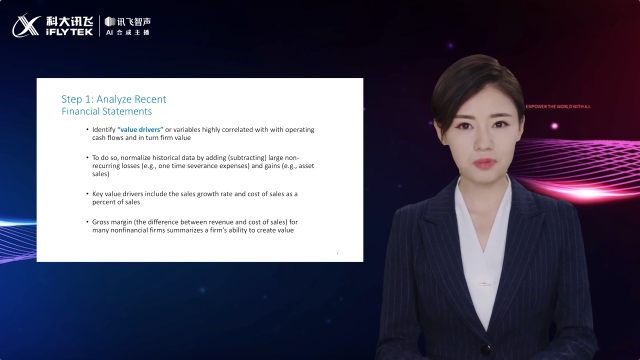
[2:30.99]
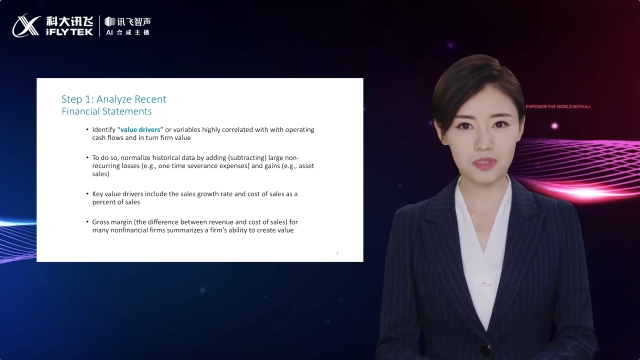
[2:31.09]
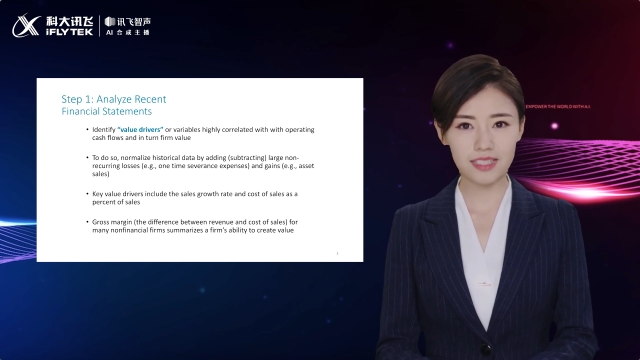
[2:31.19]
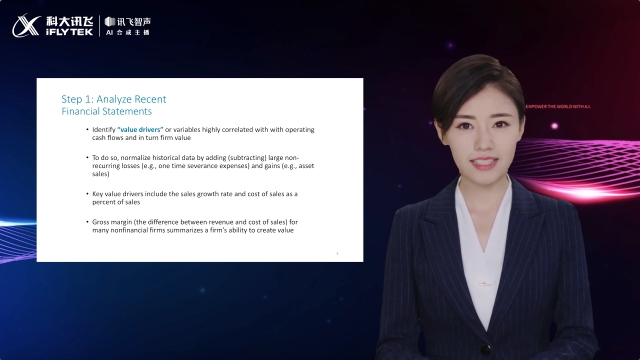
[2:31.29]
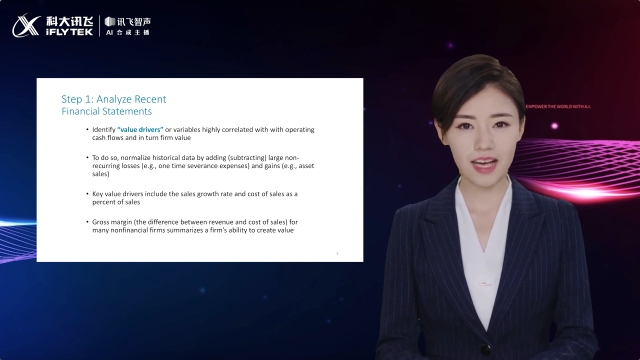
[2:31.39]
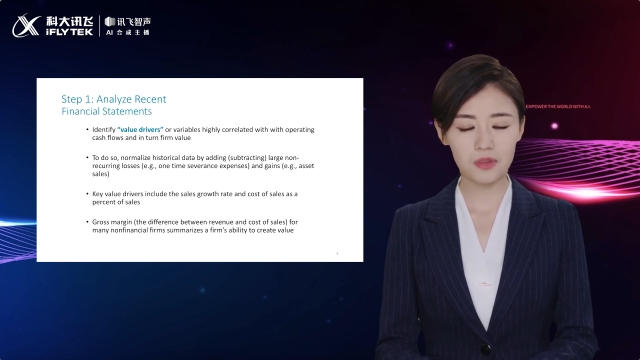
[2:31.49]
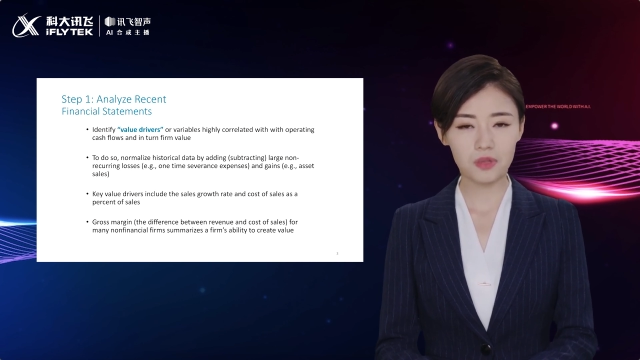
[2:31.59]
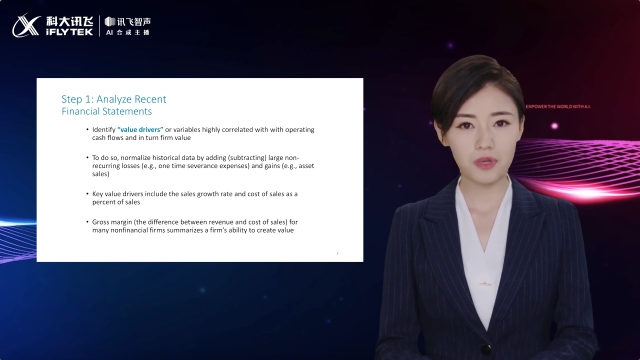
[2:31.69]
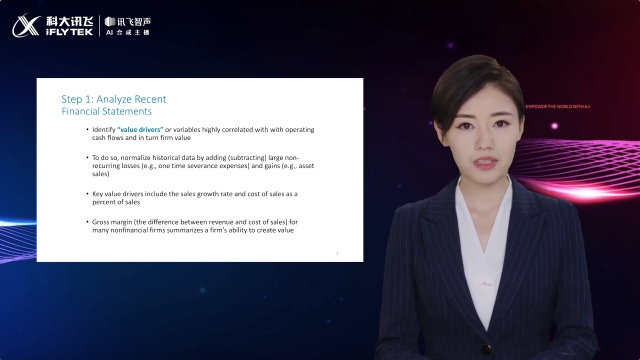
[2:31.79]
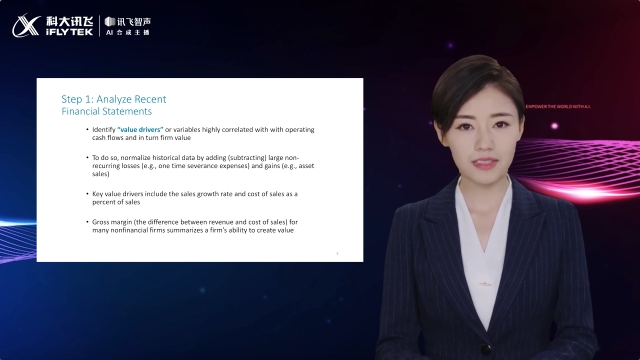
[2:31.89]
who take out
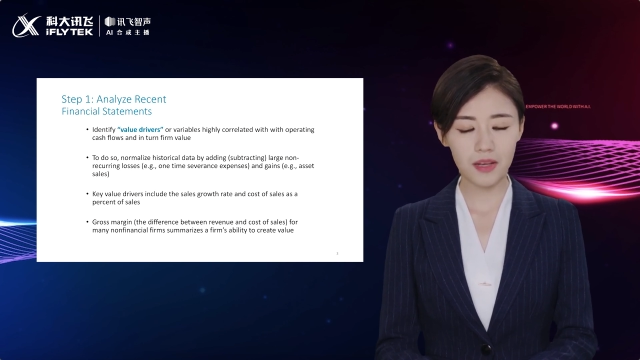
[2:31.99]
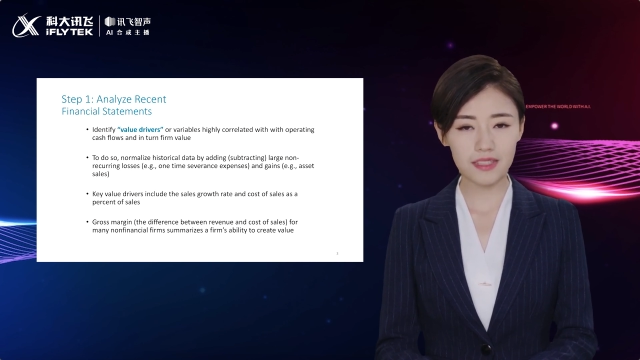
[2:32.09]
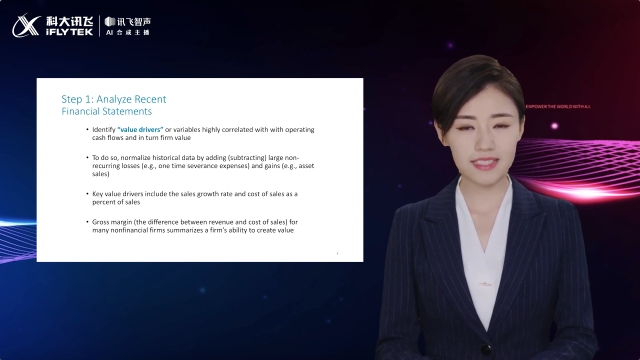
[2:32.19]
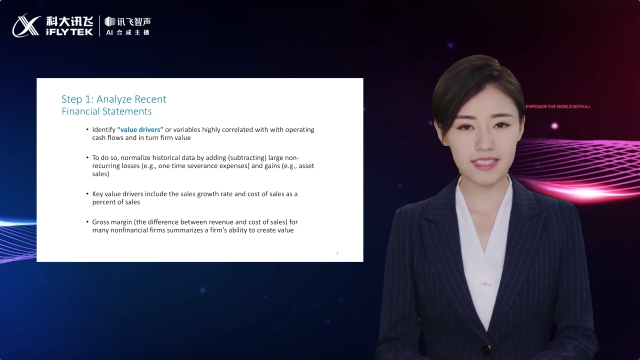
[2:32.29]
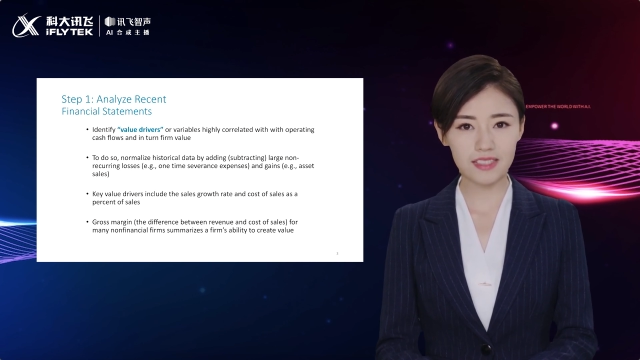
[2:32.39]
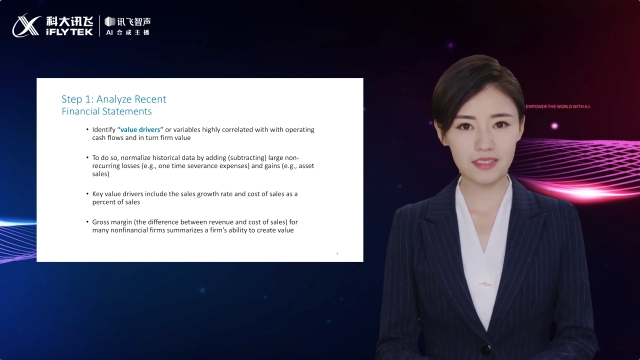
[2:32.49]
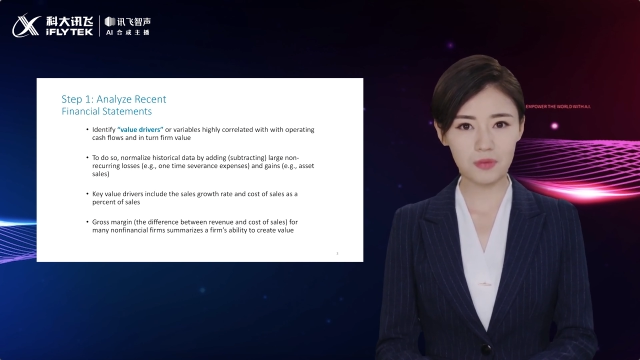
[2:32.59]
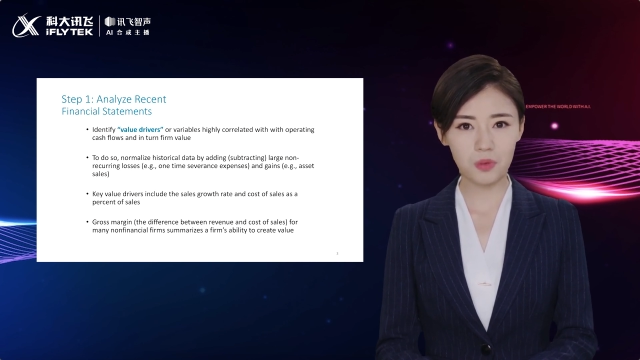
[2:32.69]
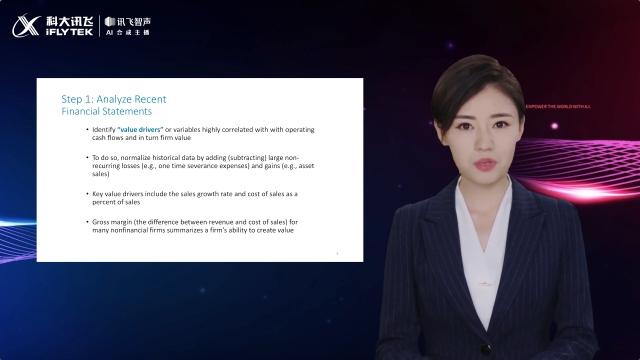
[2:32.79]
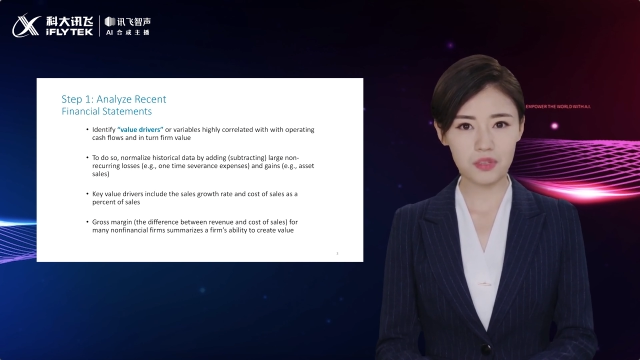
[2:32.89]
the one-off losses, or